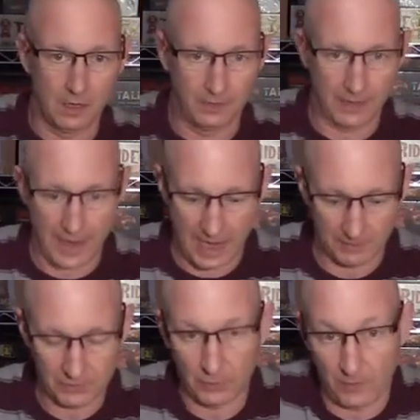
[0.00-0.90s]
the
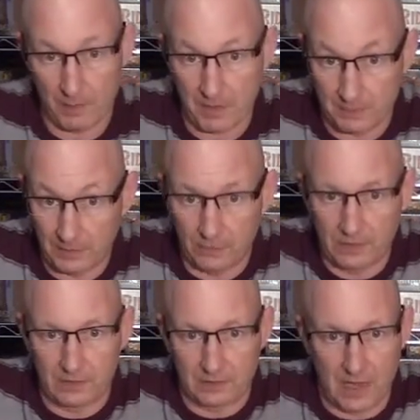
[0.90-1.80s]
games, so they must be
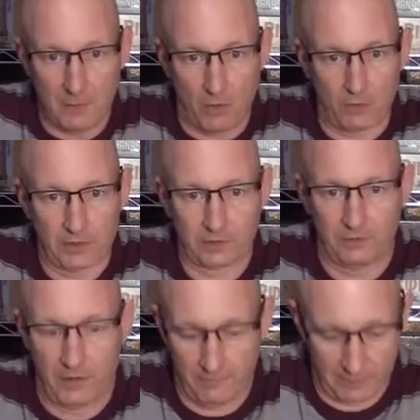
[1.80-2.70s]
using the same artists for
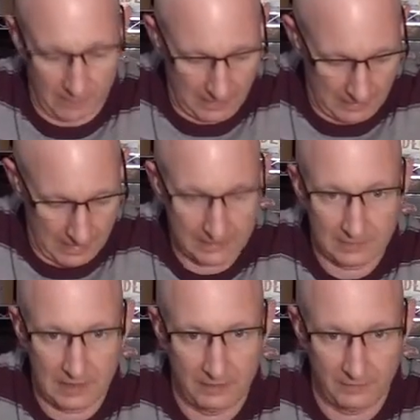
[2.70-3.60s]
everything, and that's
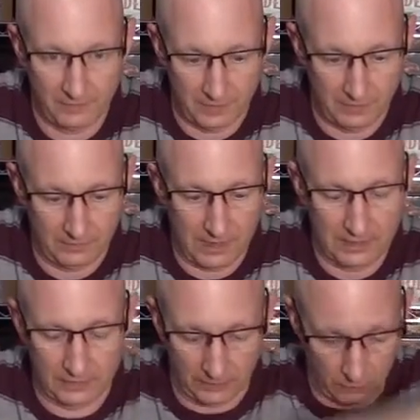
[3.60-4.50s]
kind of
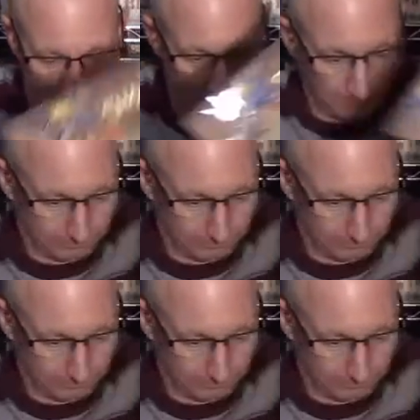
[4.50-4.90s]
nice as well.